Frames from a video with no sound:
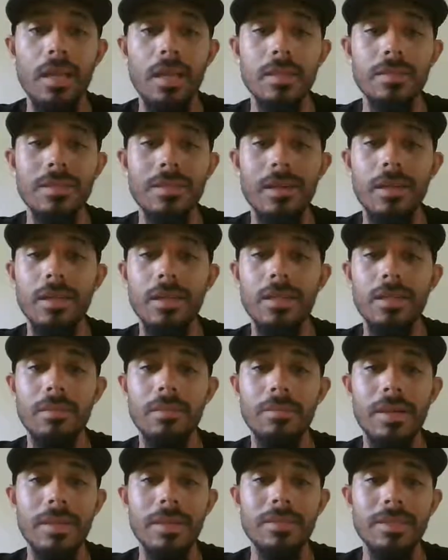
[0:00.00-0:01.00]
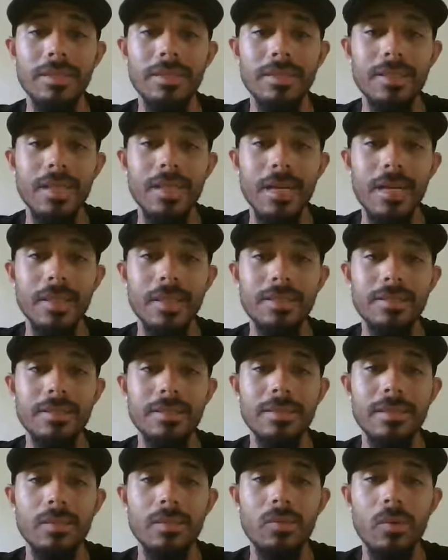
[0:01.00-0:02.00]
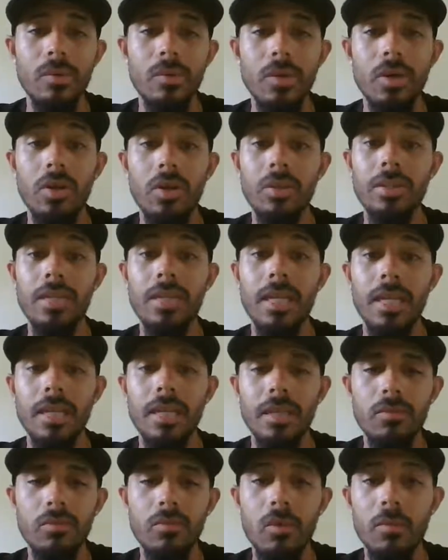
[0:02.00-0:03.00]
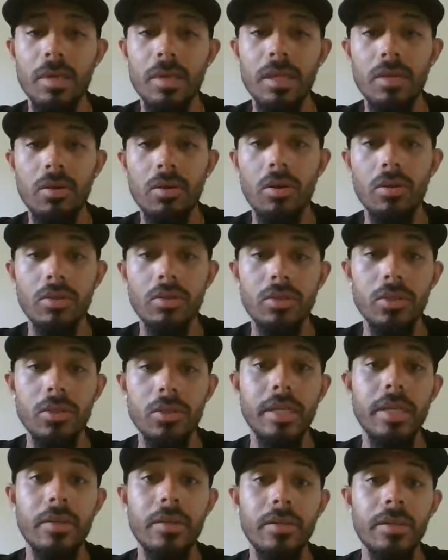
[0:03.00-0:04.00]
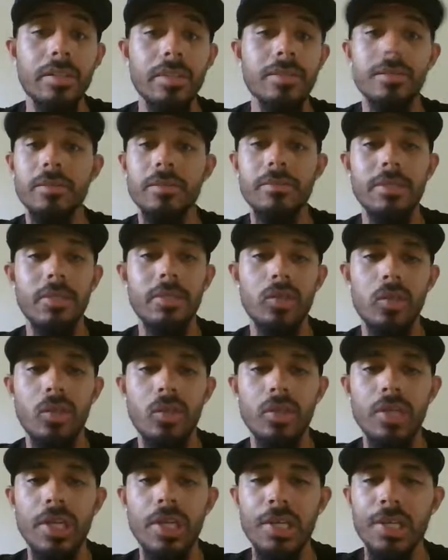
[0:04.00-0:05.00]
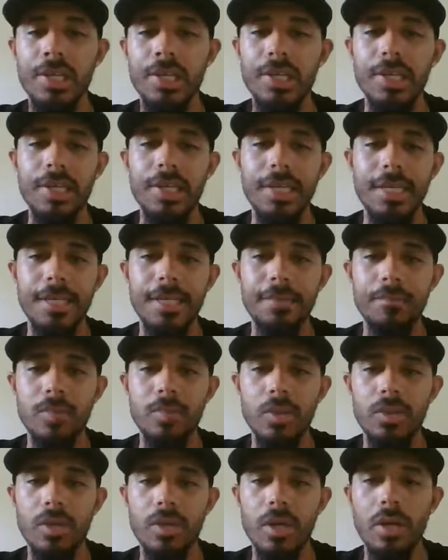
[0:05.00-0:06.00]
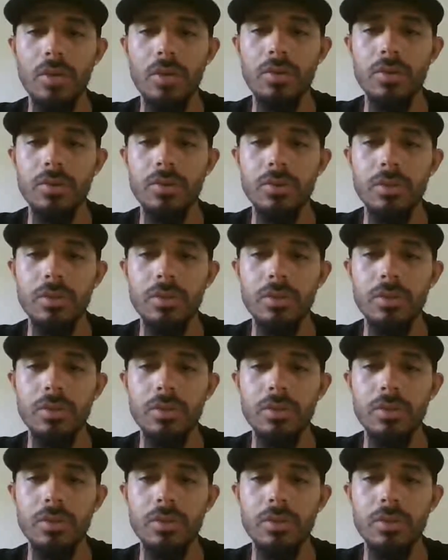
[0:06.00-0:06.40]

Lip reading: talking about these guys and see what we all think and what we can all agree or disagree on, we'll